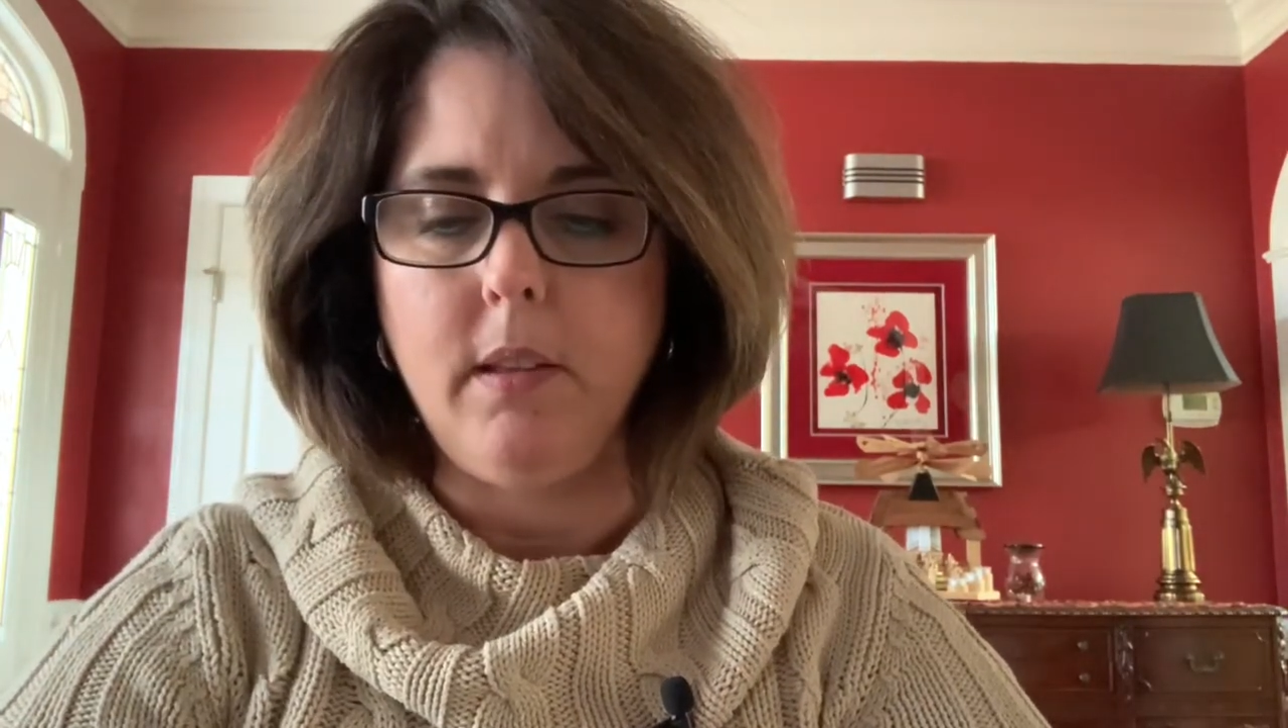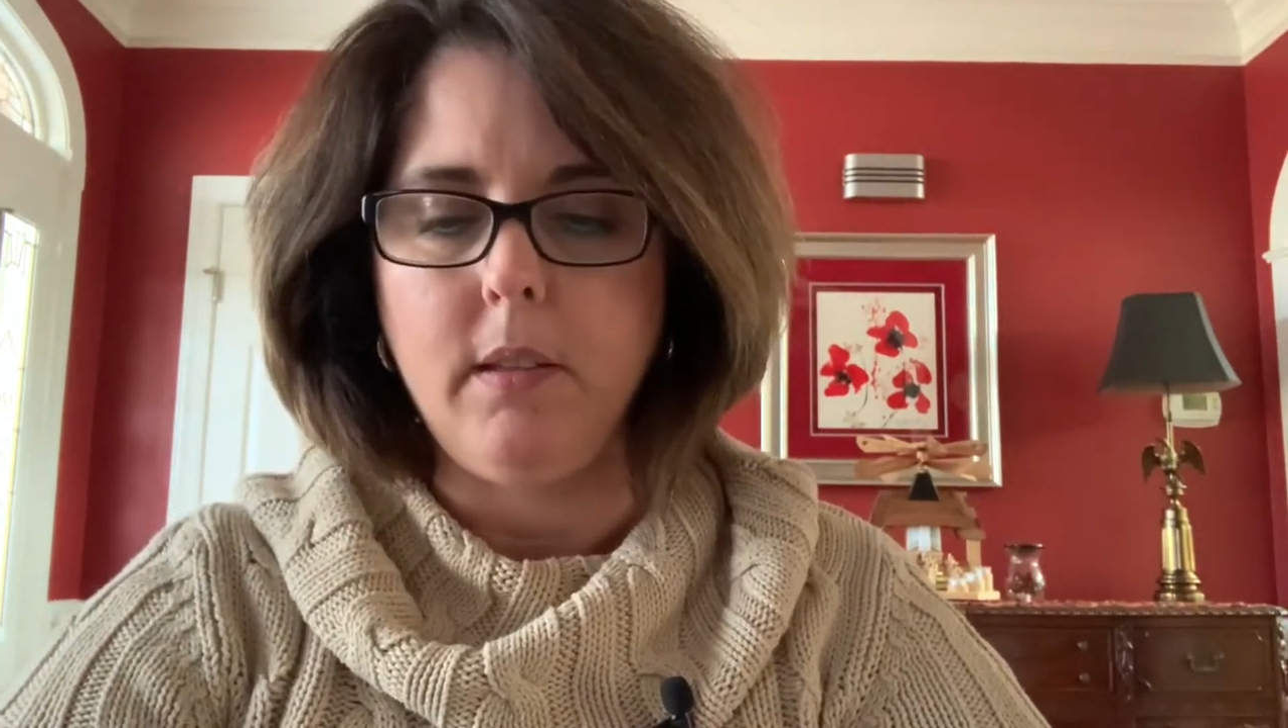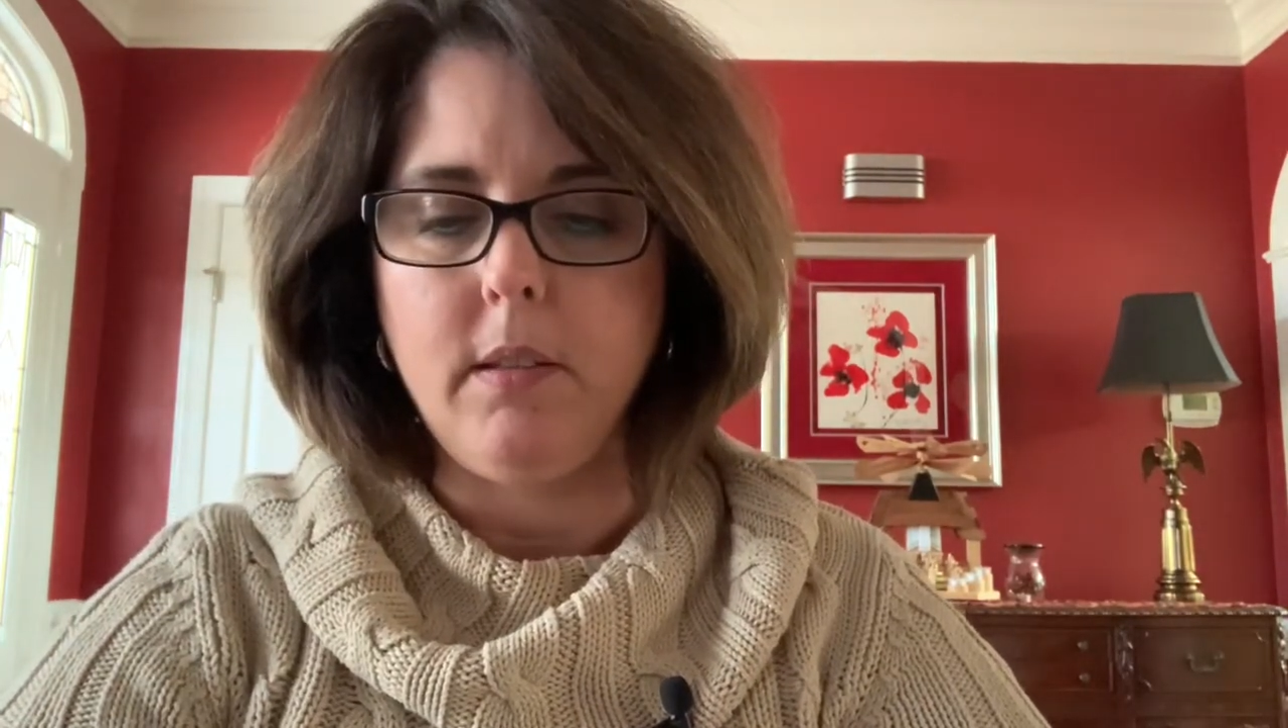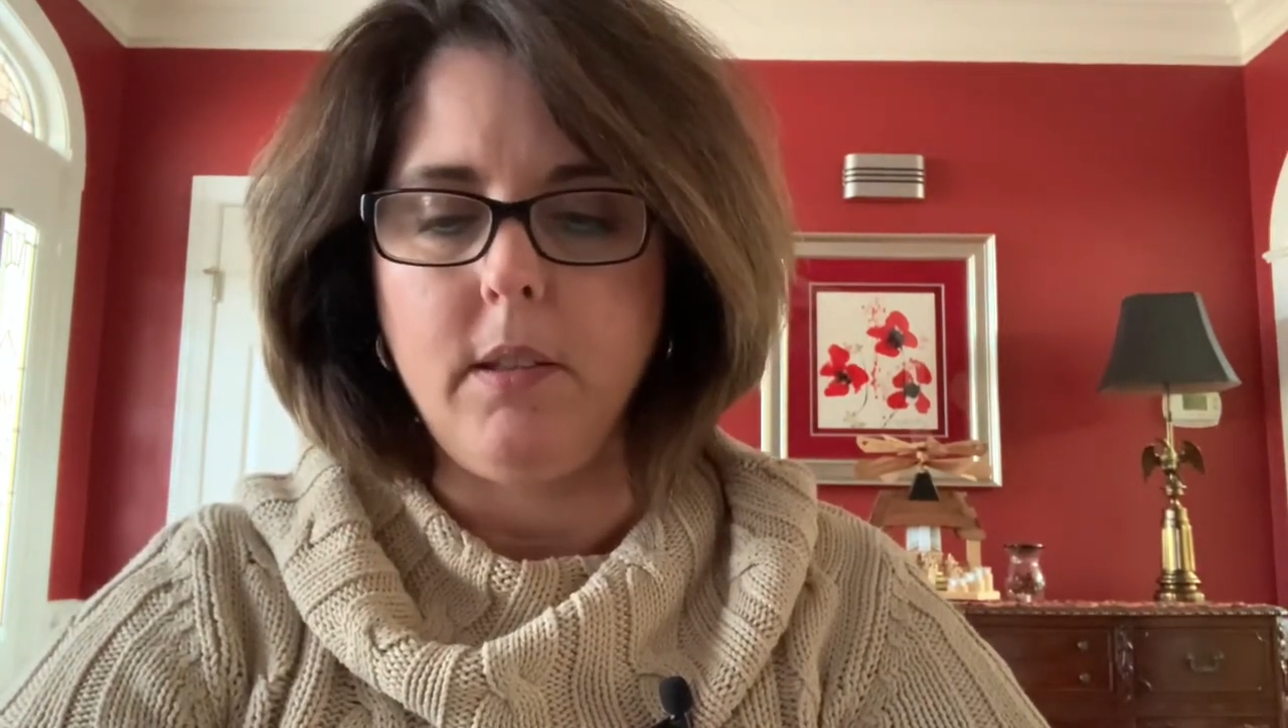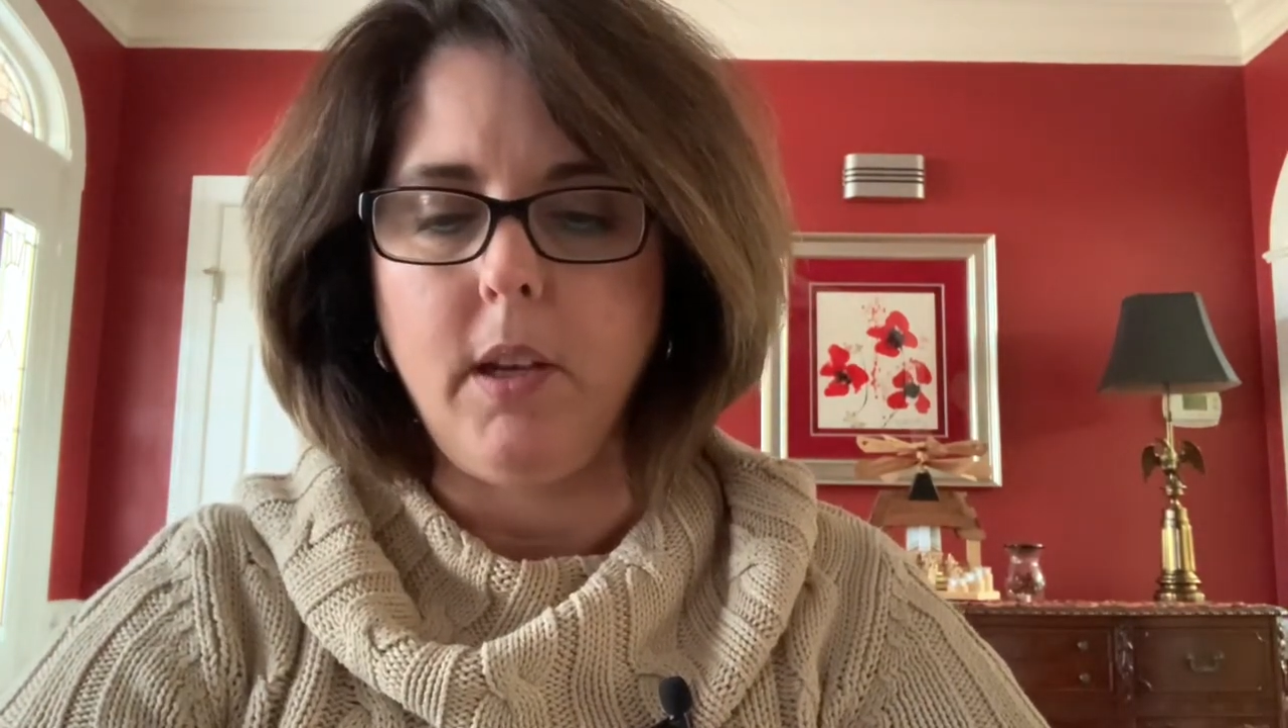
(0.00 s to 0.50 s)

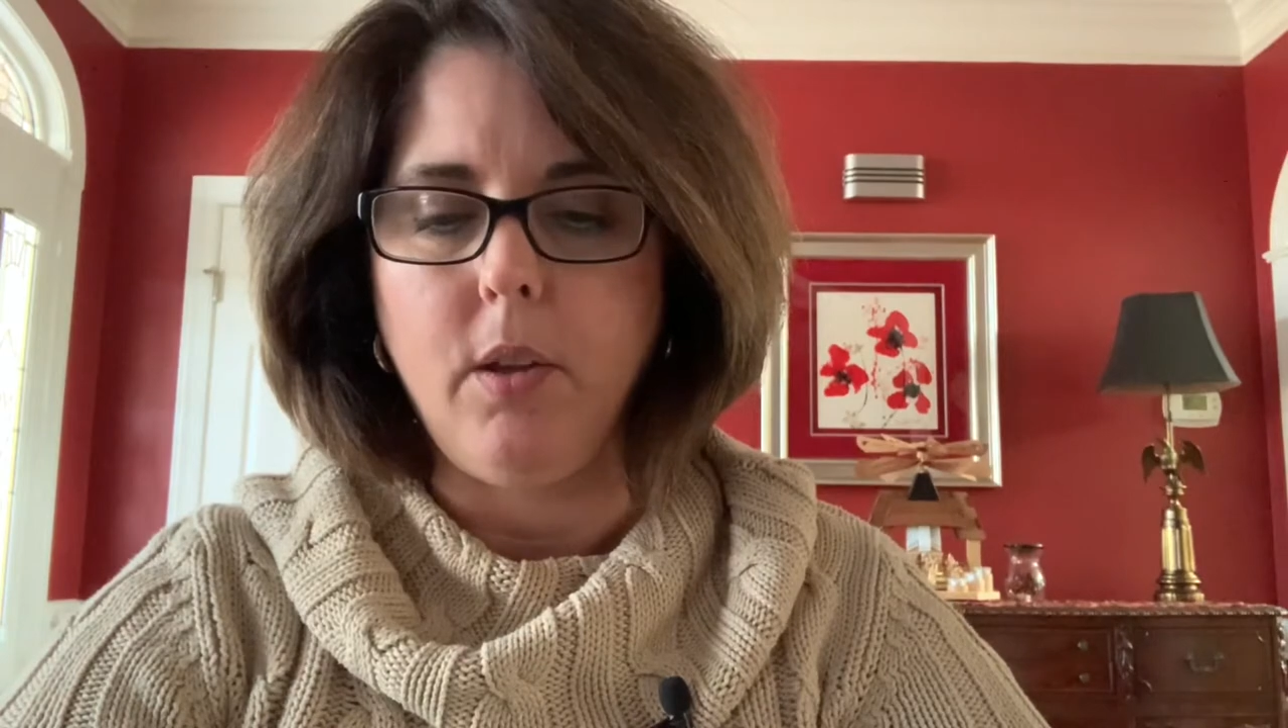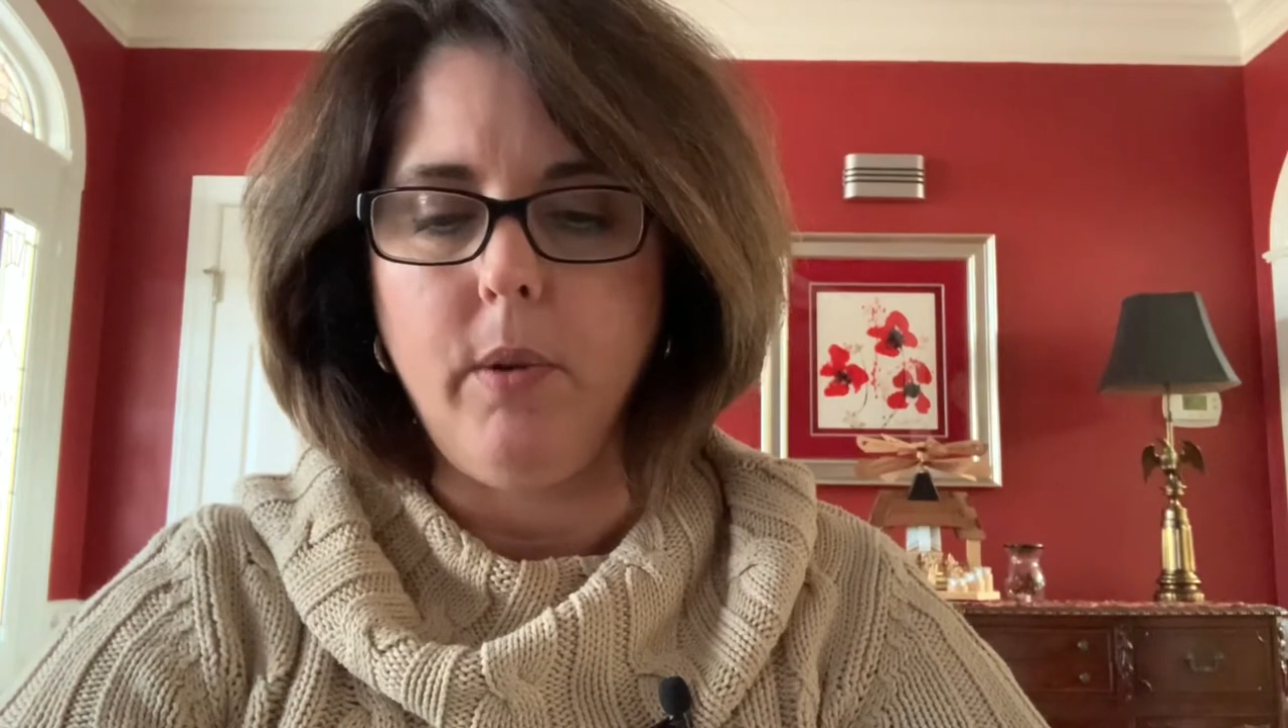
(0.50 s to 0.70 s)
is Yellow